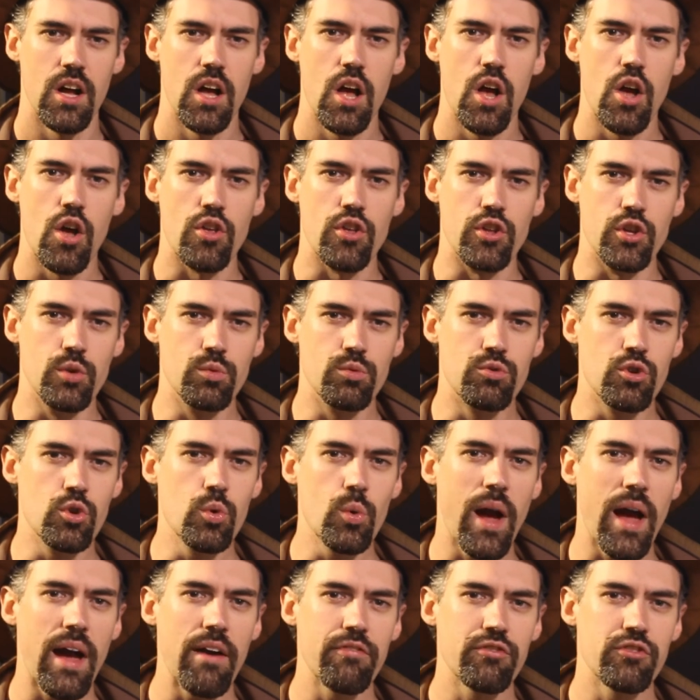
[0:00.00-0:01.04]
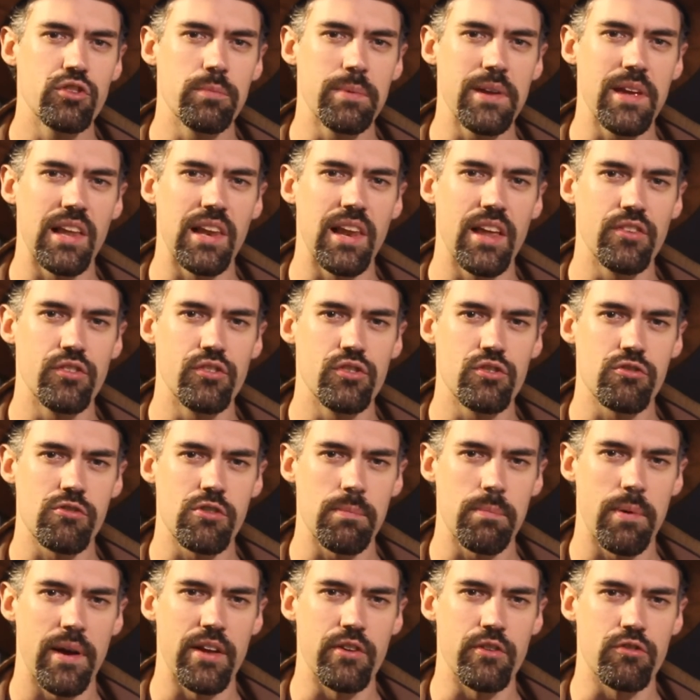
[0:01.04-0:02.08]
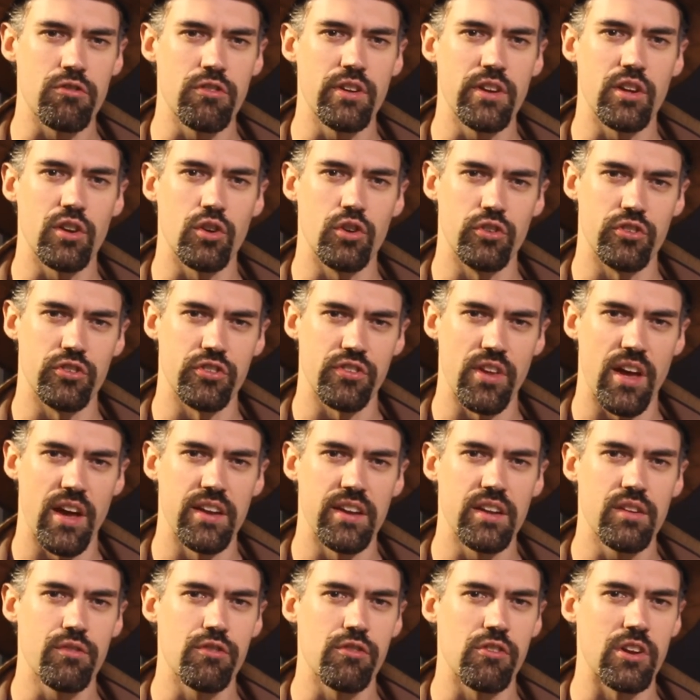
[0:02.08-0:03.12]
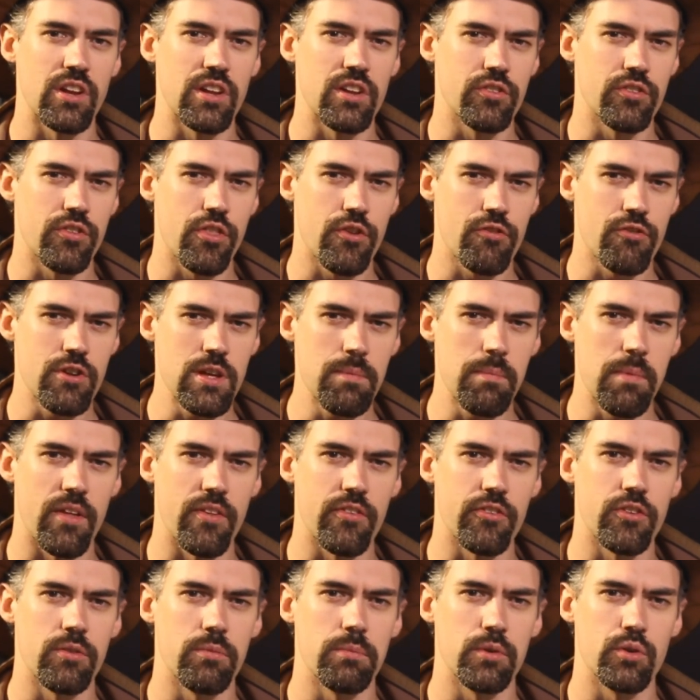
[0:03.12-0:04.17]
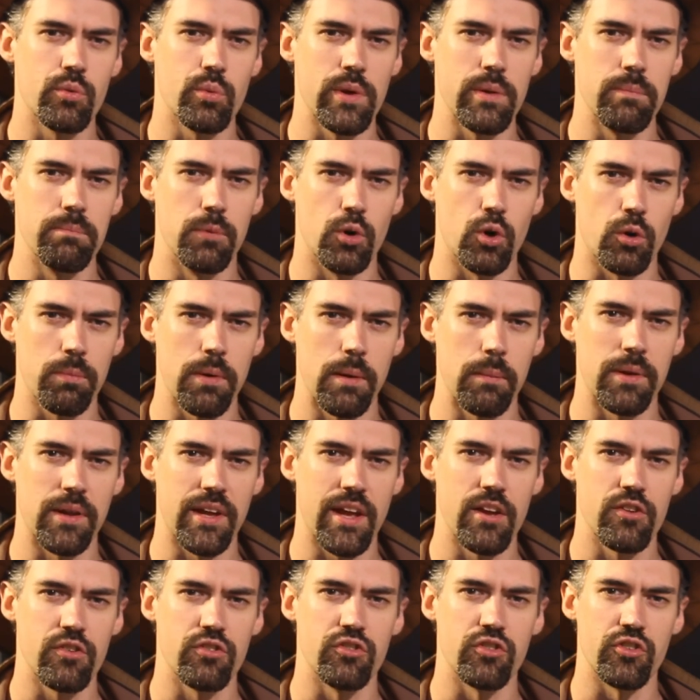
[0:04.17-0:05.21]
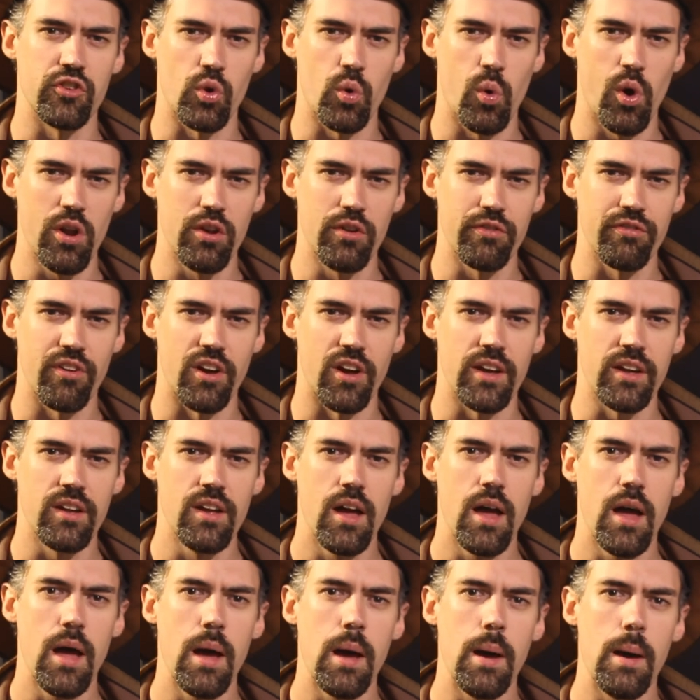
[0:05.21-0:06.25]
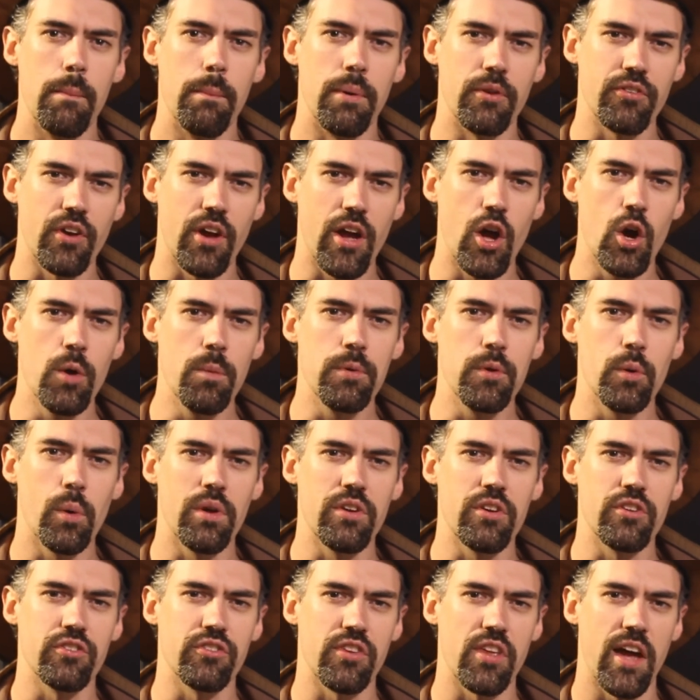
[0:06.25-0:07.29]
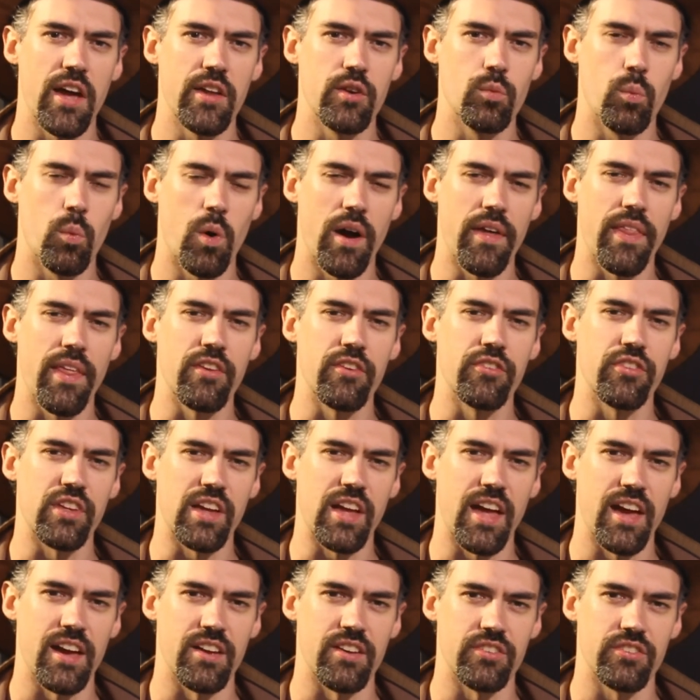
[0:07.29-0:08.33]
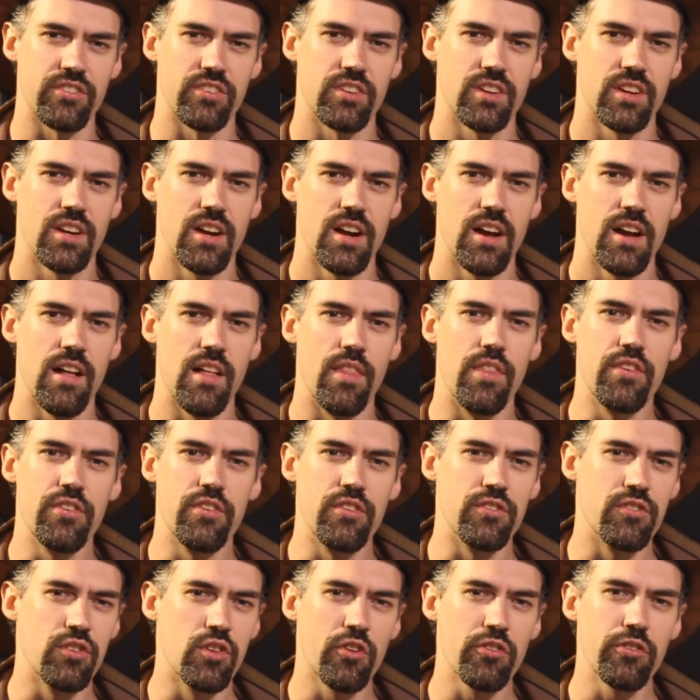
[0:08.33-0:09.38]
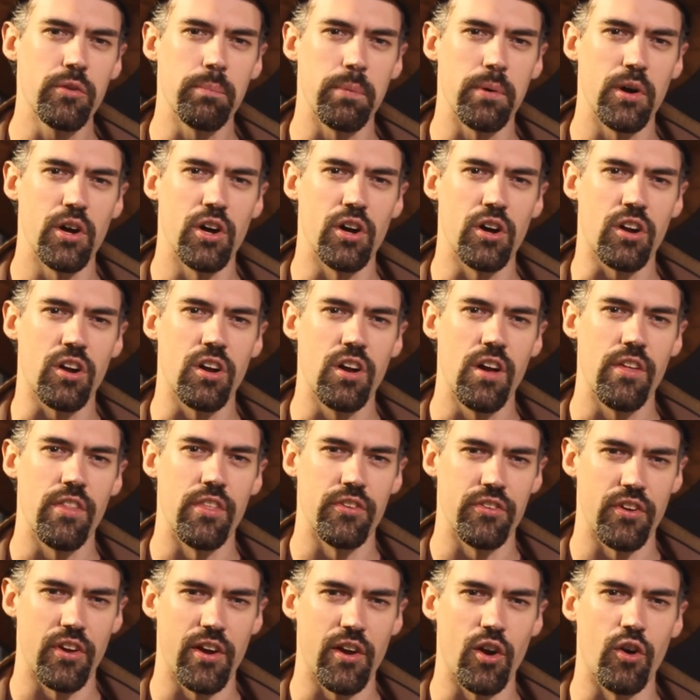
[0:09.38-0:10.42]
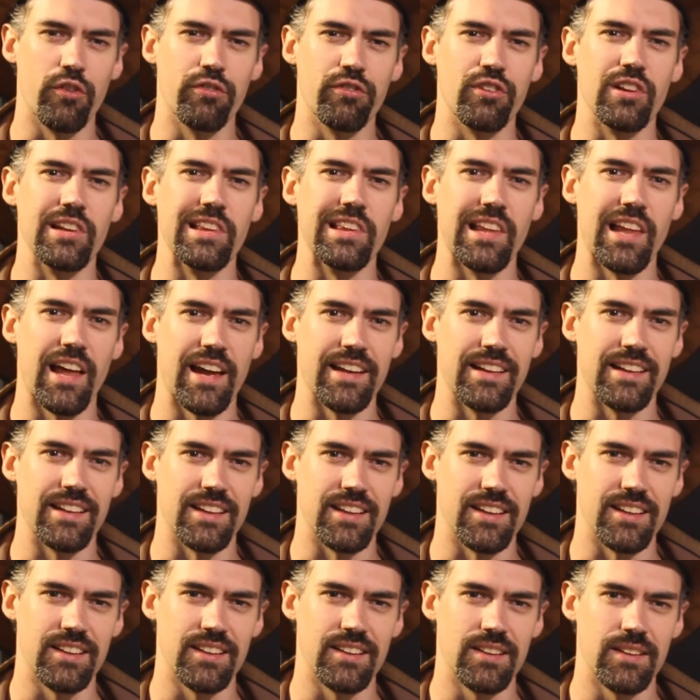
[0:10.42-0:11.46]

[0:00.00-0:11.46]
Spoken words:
You do have to be a legendary patron in good standing for at least 3 months in between book publications to qualify, but I hope you understand why that's the case. This is not a perk that I offer lightly.